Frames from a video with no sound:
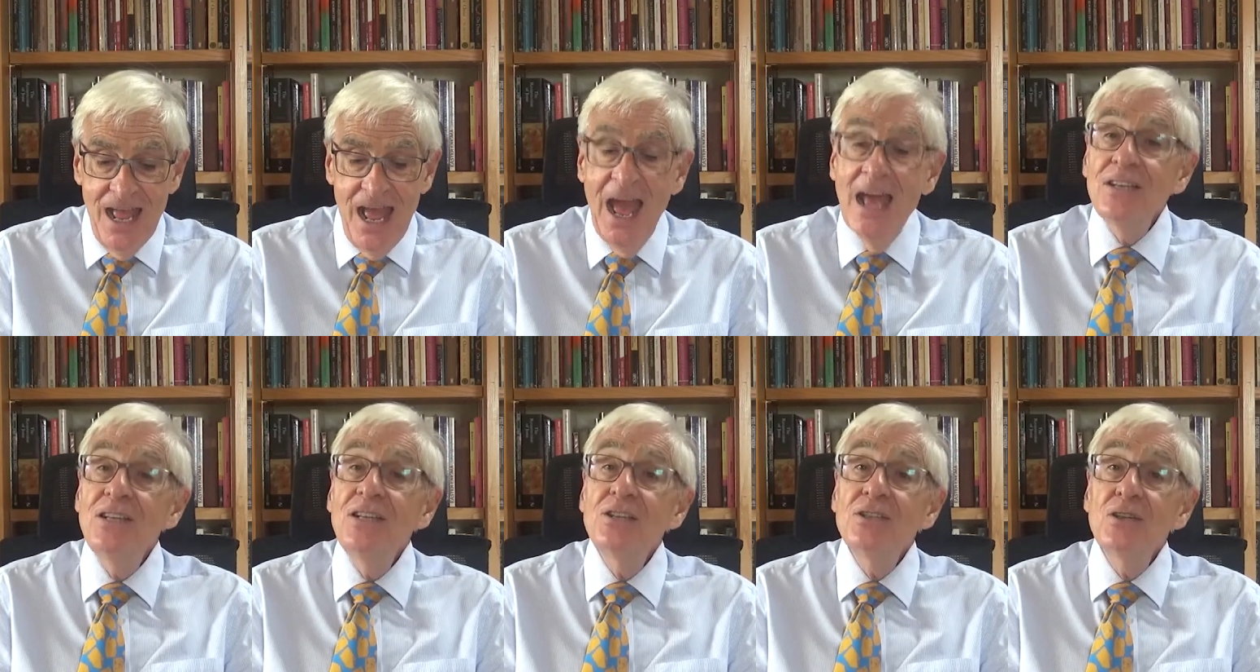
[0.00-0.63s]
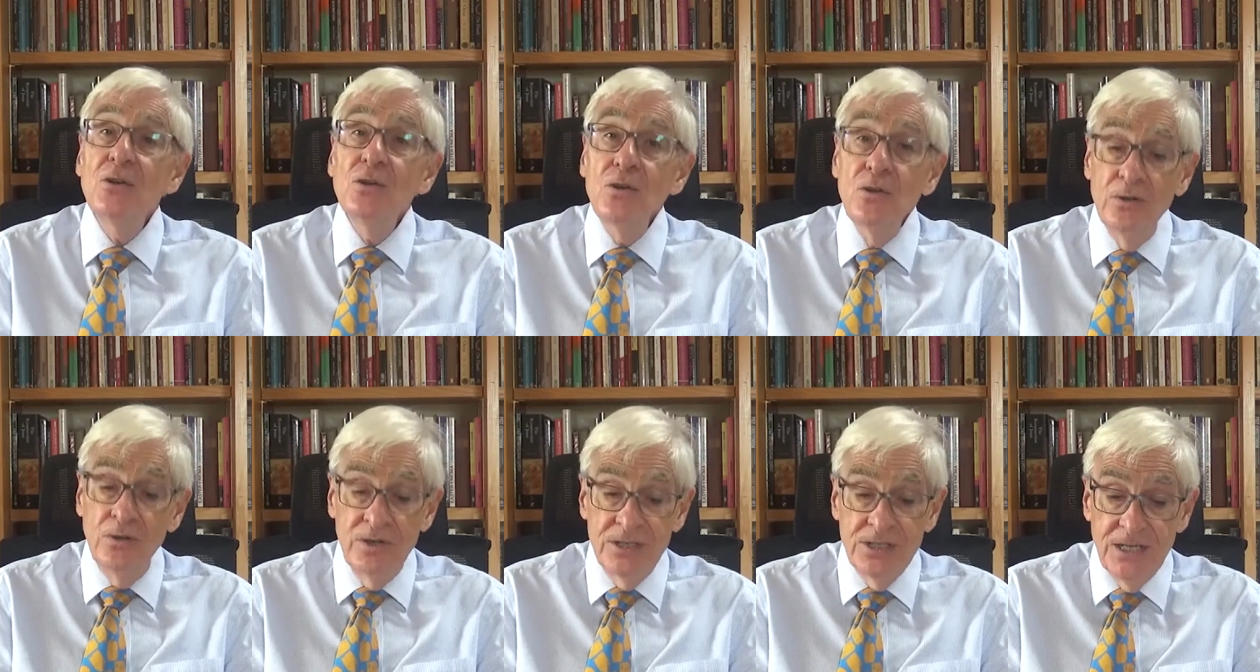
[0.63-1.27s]
and he is
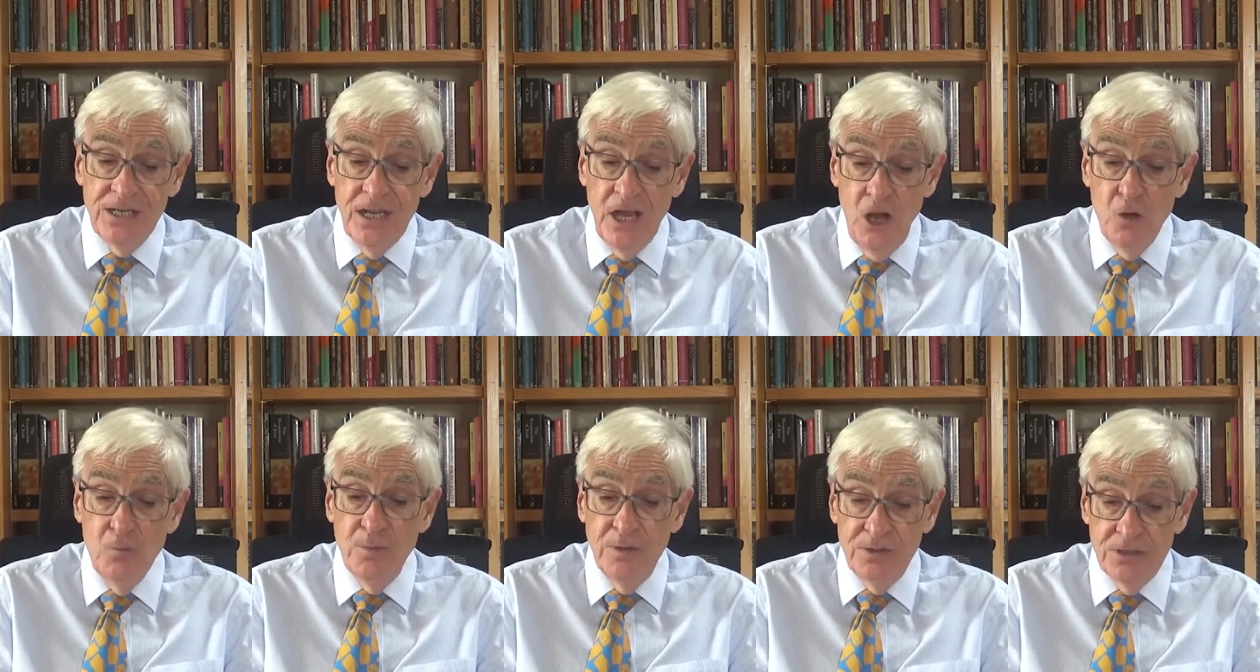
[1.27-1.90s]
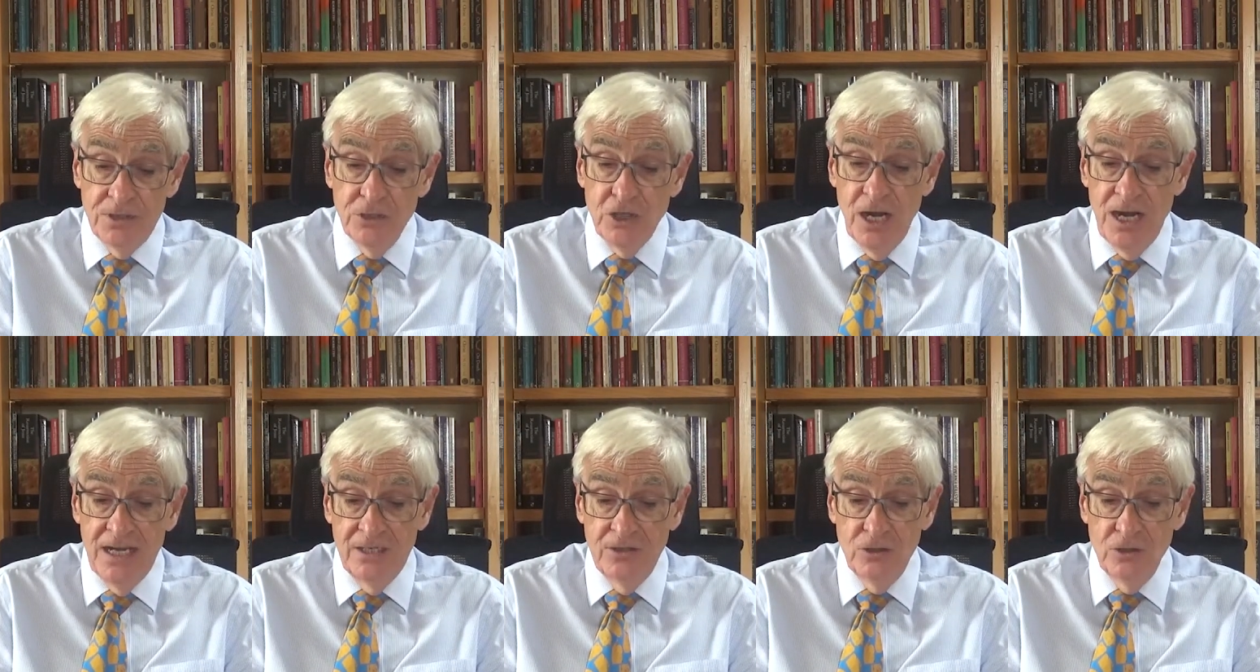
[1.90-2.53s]
gloriously open to
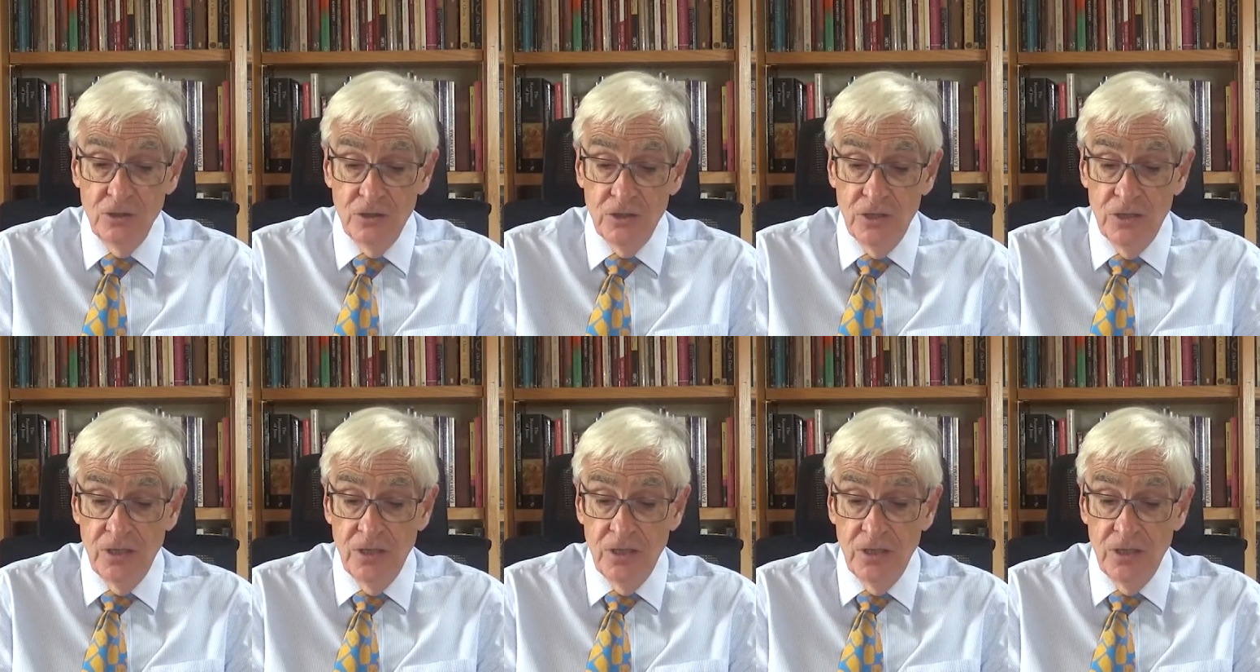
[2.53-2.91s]
change.